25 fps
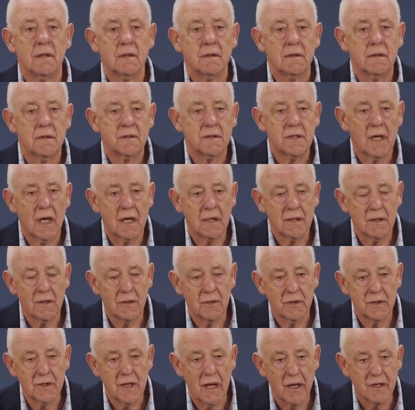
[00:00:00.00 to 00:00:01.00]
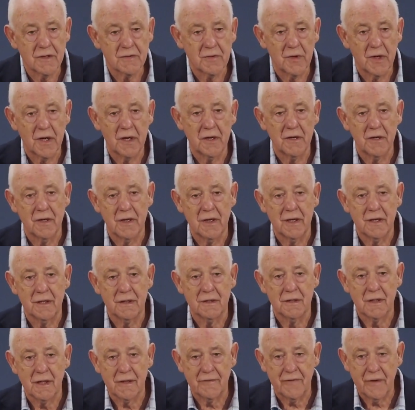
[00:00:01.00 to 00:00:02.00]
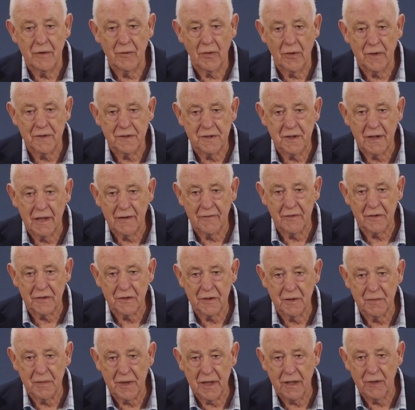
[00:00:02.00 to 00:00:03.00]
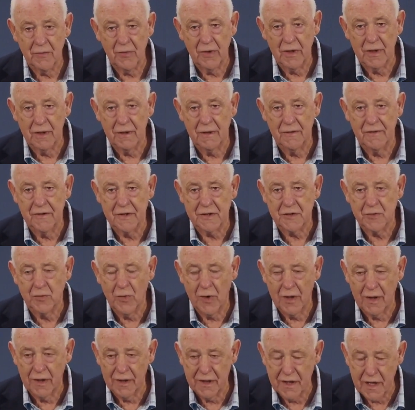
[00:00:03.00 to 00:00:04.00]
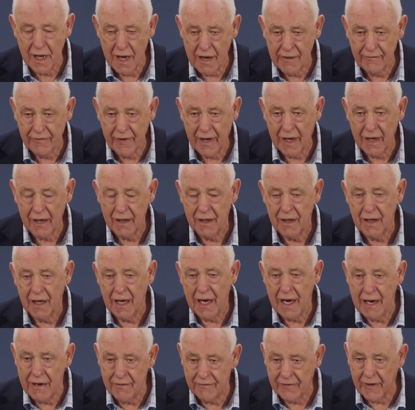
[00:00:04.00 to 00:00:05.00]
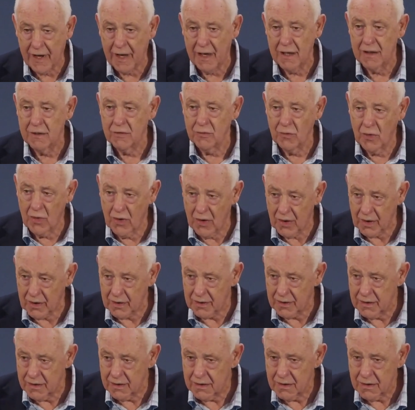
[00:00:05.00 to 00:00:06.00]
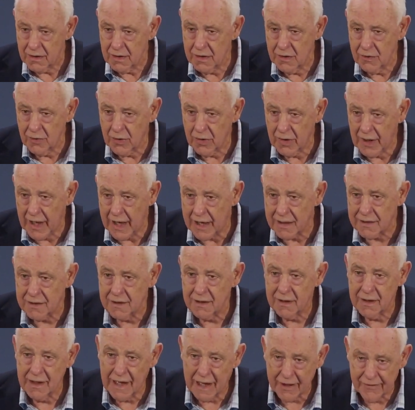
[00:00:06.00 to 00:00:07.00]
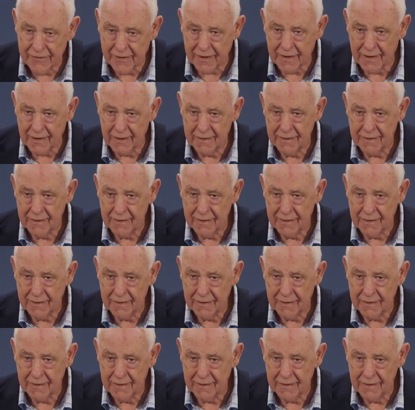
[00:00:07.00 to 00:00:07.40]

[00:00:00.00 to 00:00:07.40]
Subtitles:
to say the Lord knows what I need, and if he wants to give it to me, he will. This will never, ever work. You will get nothing.